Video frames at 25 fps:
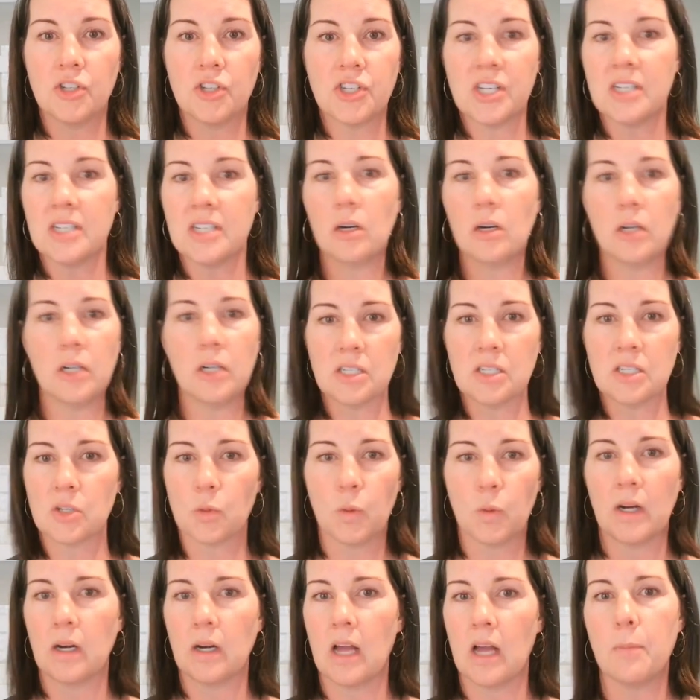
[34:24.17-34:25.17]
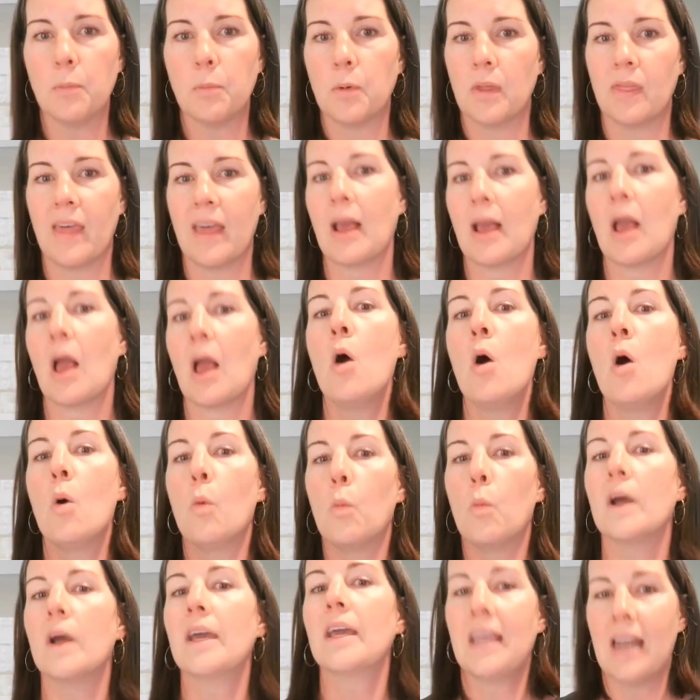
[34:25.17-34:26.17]
She's already squared up with like,
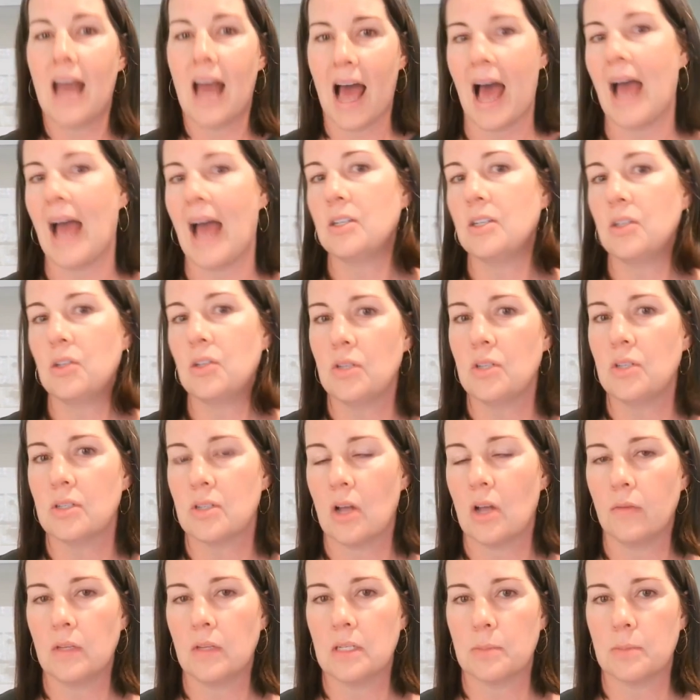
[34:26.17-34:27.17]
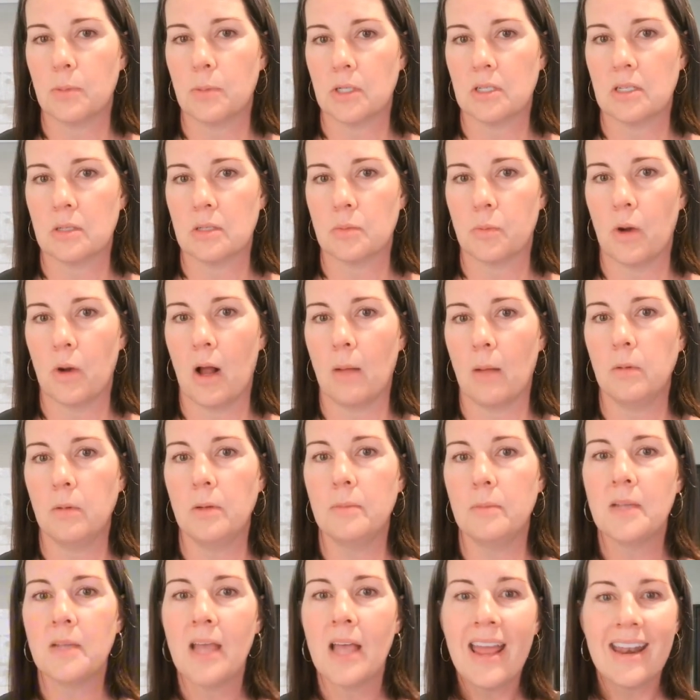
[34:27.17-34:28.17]
what can I do to solve this person's
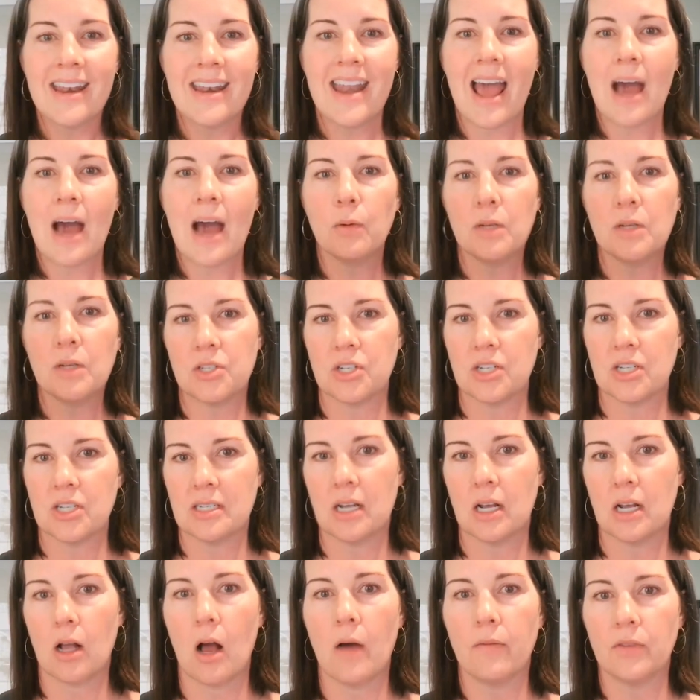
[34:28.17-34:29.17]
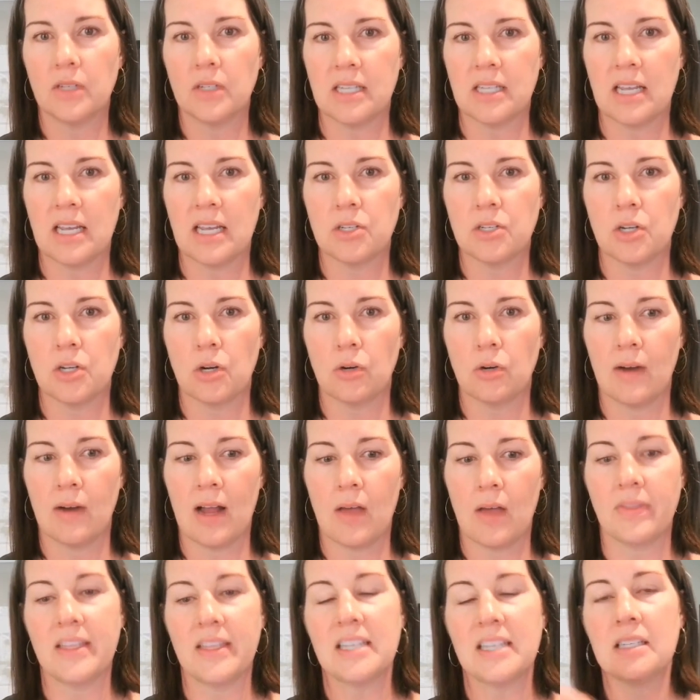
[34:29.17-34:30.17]
problem? Now it's just a conversation
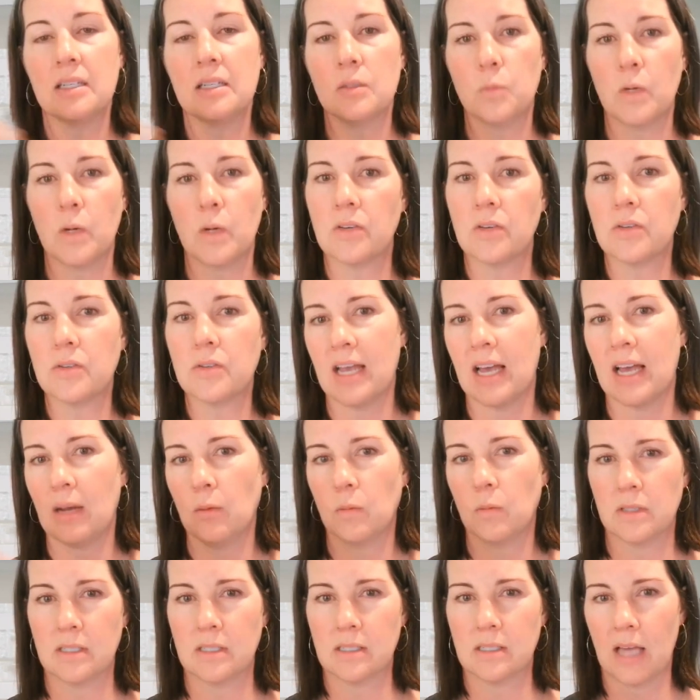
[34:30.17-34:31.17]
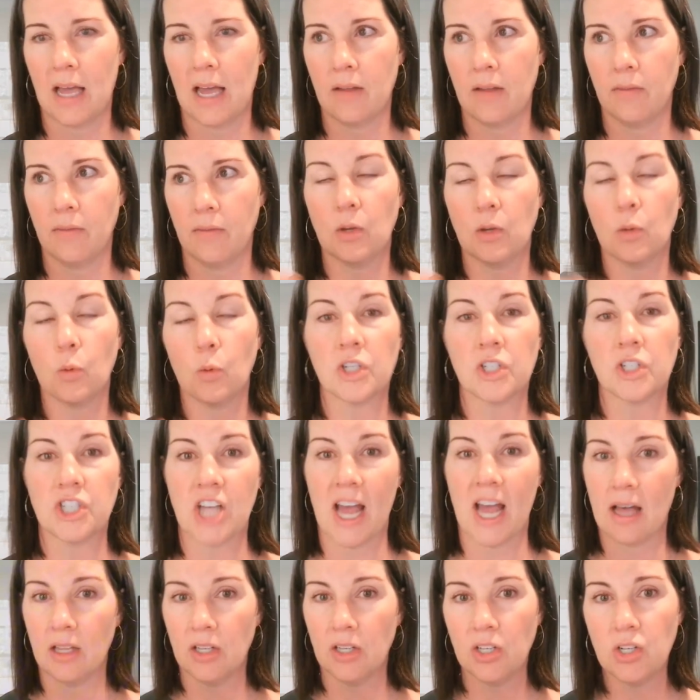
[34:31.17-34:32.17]
around, this is what you said was kind of your
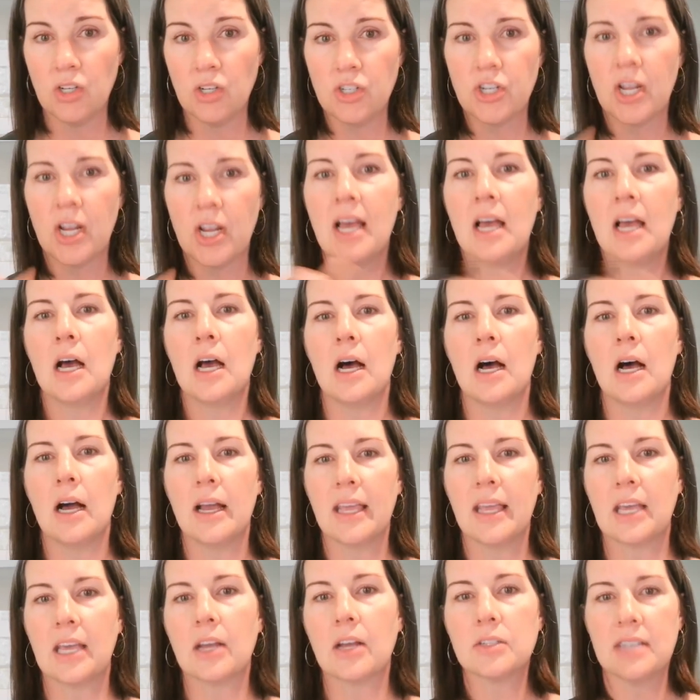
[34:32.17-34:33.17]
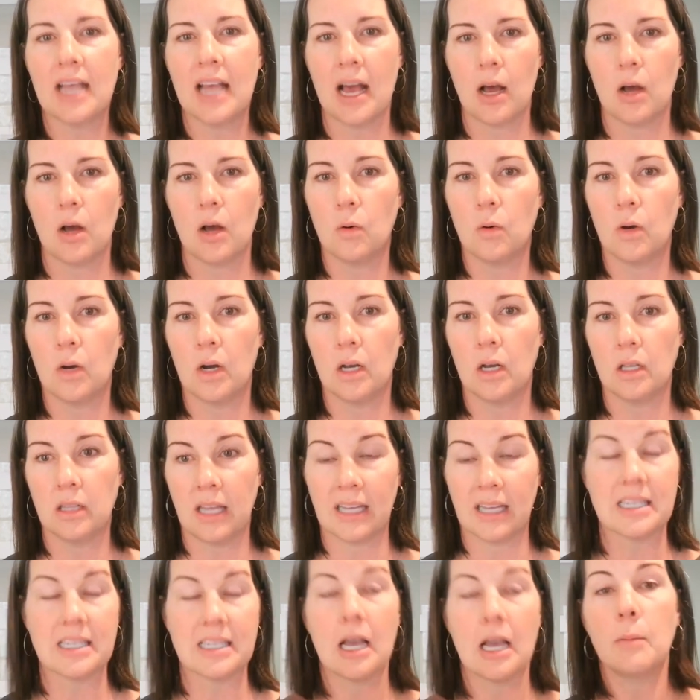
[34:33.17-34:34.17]
challenge. Here's how,
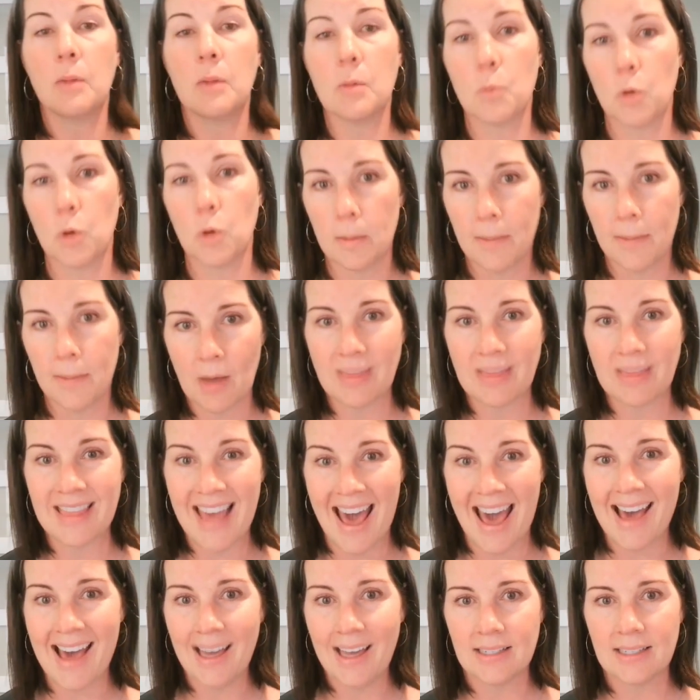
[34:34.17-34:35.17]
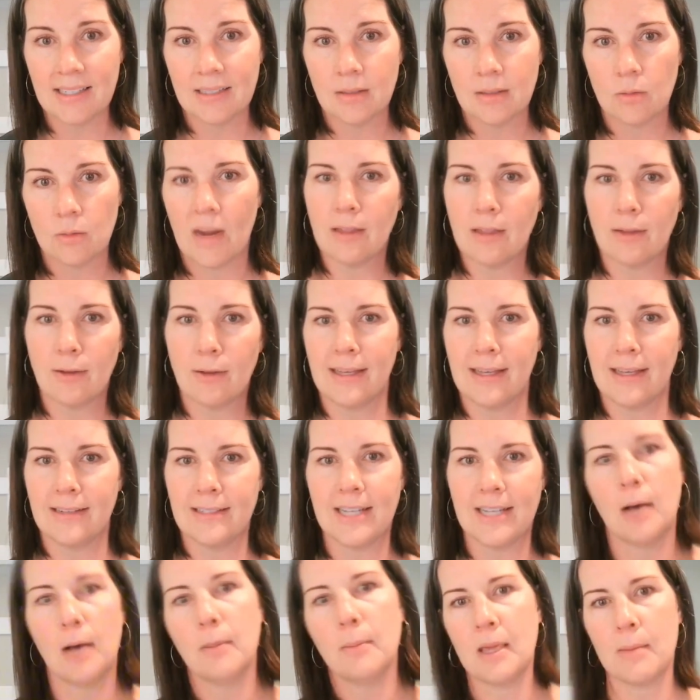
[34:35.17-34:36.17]
like, tell me more about that rather than
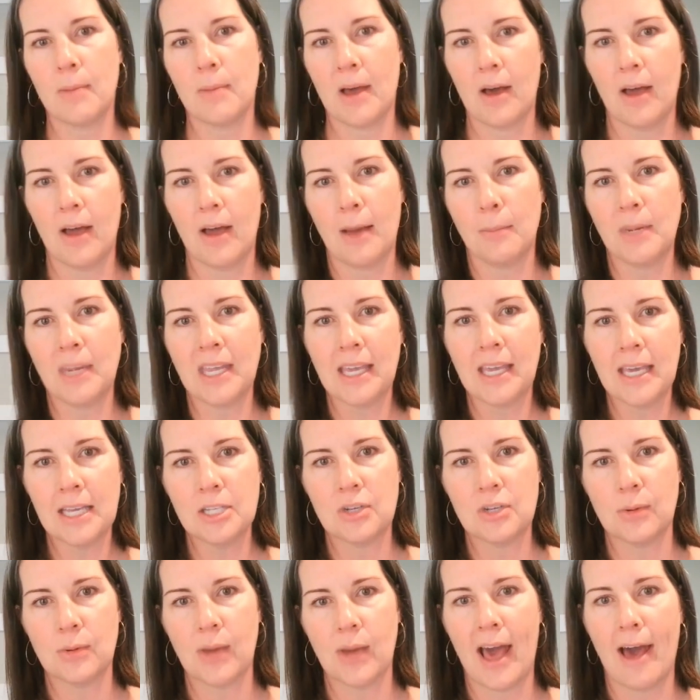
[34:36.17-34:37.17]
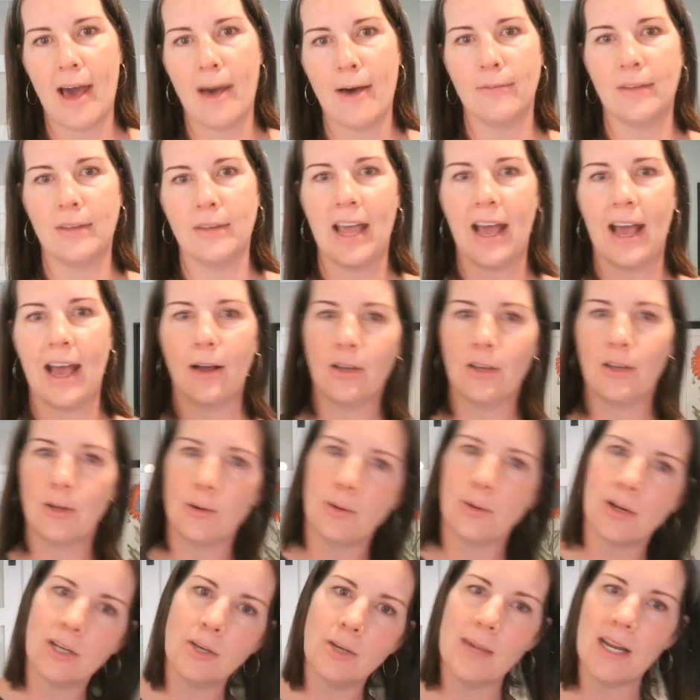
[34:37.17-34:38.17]
tell me about how many kids you have and how,
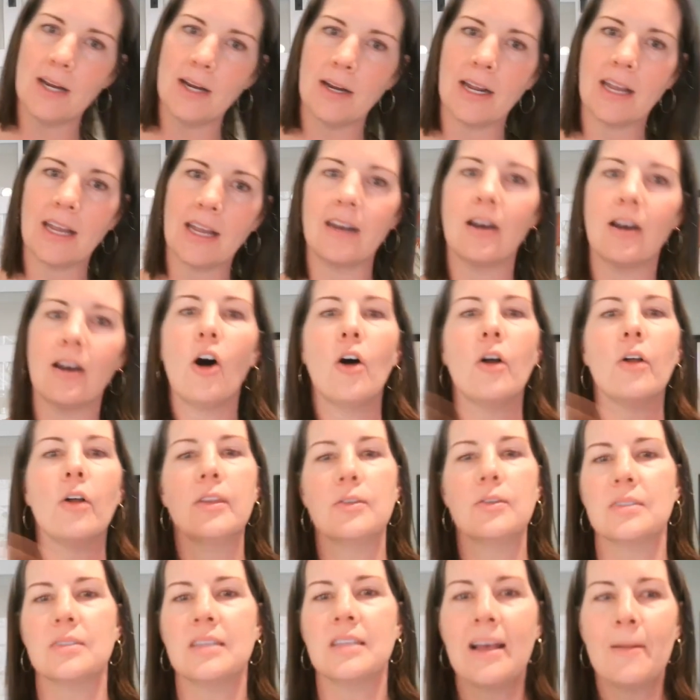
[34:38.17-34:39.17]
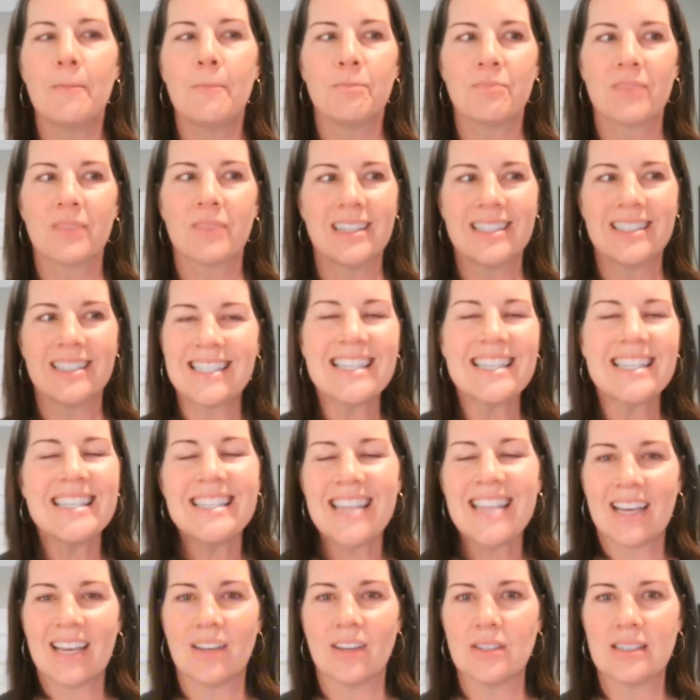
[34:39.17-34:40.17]
are you married, and all those
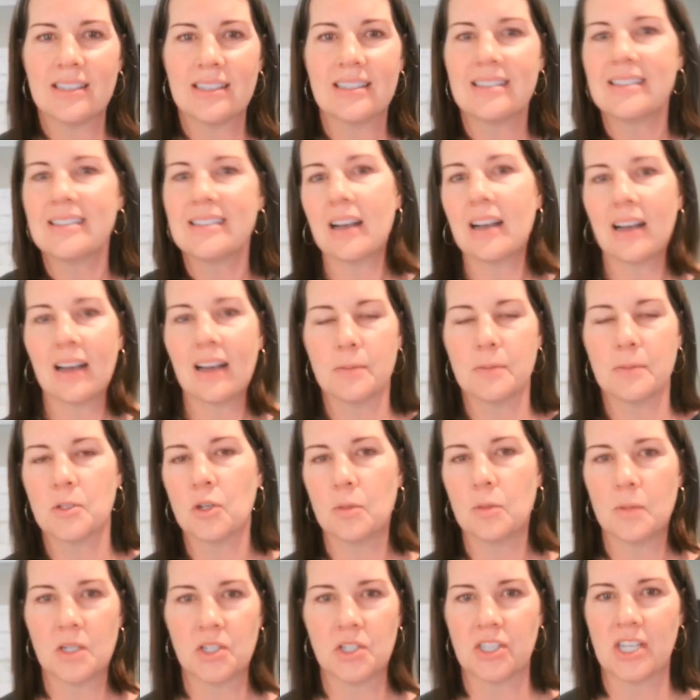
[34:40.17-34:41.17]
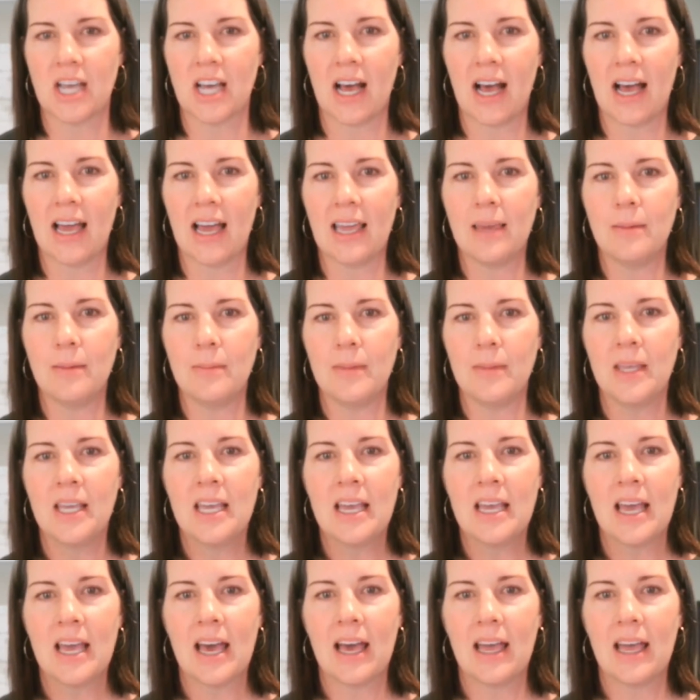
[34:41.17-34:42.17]
details that suck up so much time
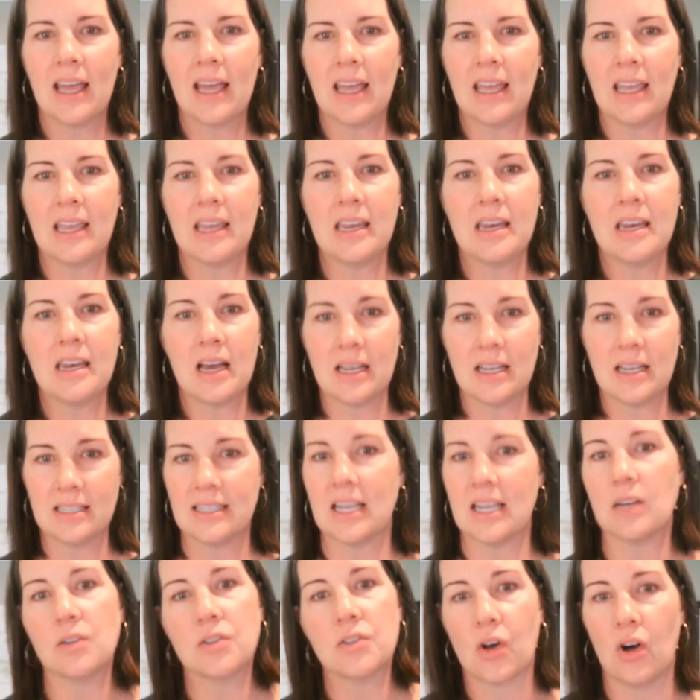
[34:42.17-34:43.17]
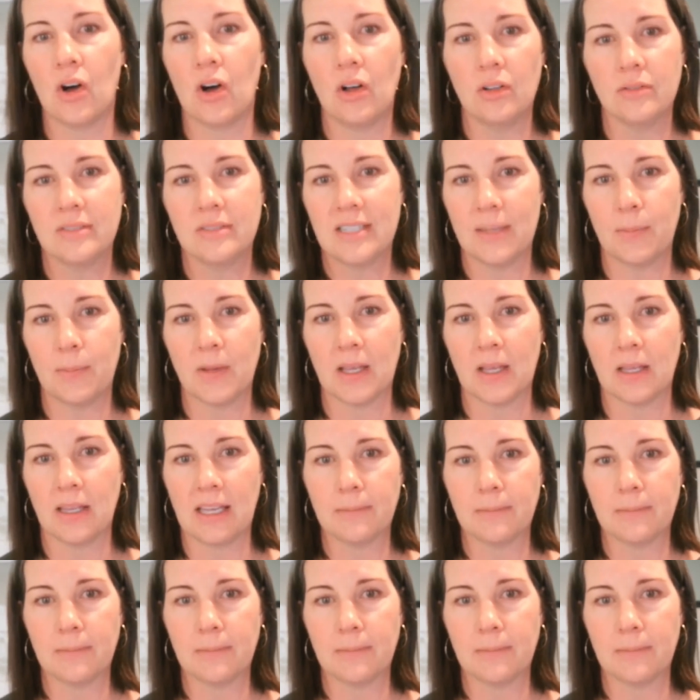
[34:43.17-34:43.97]
in a sales call typically.